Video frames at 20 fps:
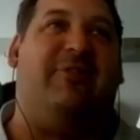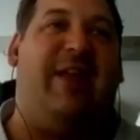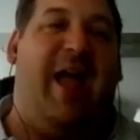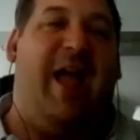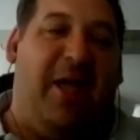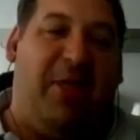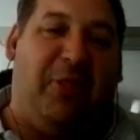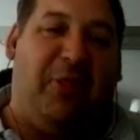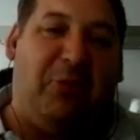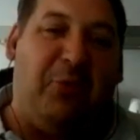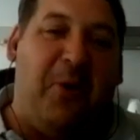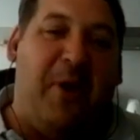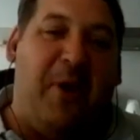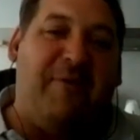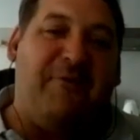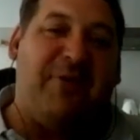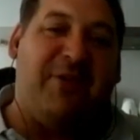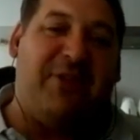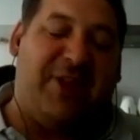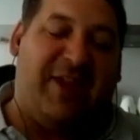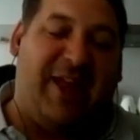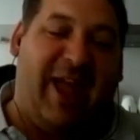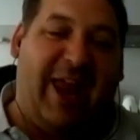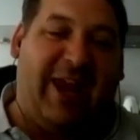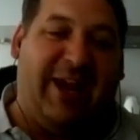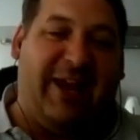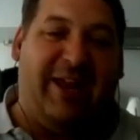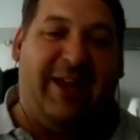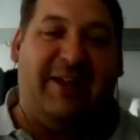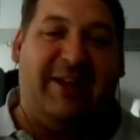yeah, threw everything
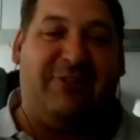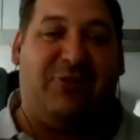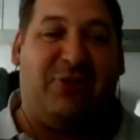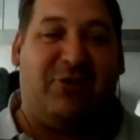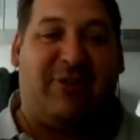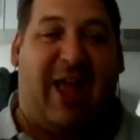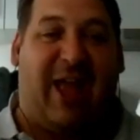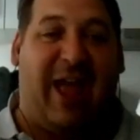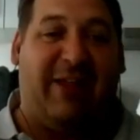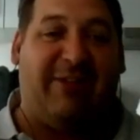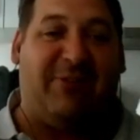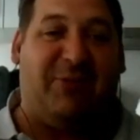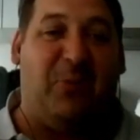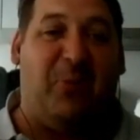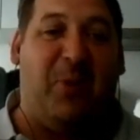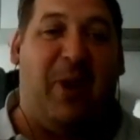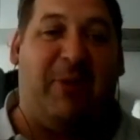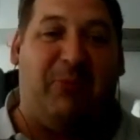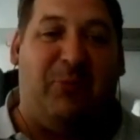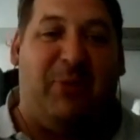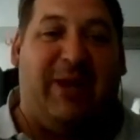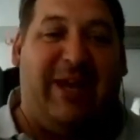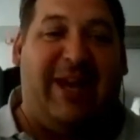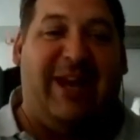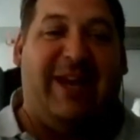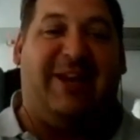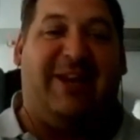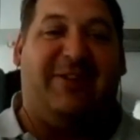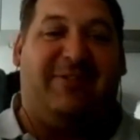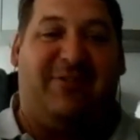at it just as and when we
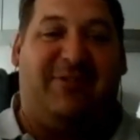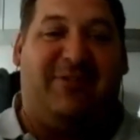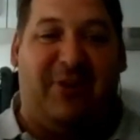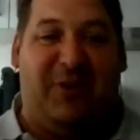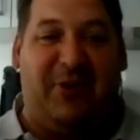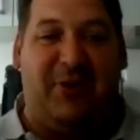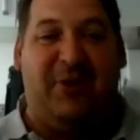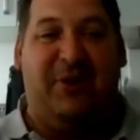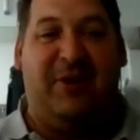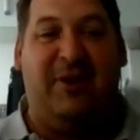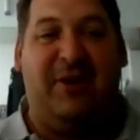needed to,